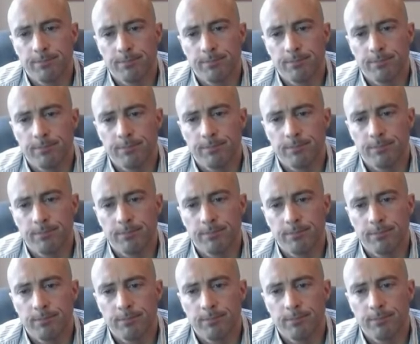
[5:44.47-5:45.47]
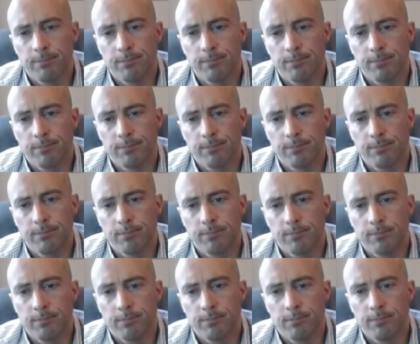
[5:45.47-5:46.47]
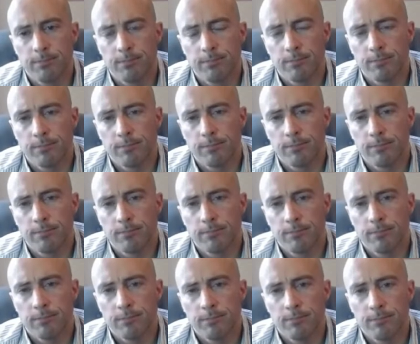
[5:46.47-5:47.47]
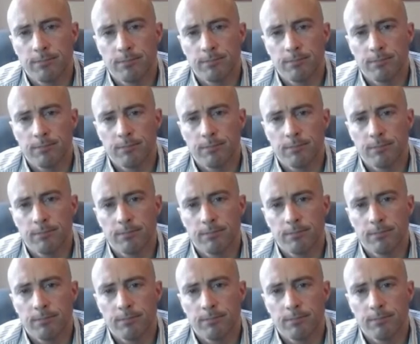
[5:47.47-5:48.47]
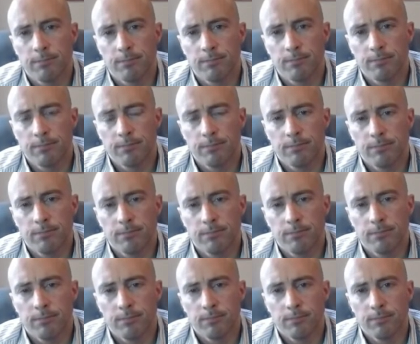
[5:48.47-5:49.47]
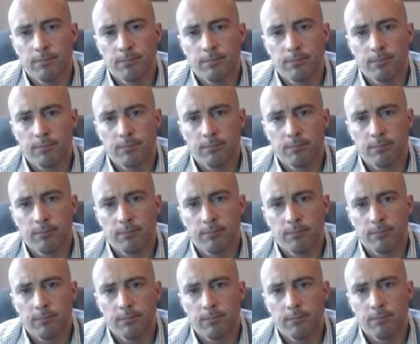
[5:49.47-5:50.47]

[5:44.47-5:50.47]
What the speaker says: [no speech]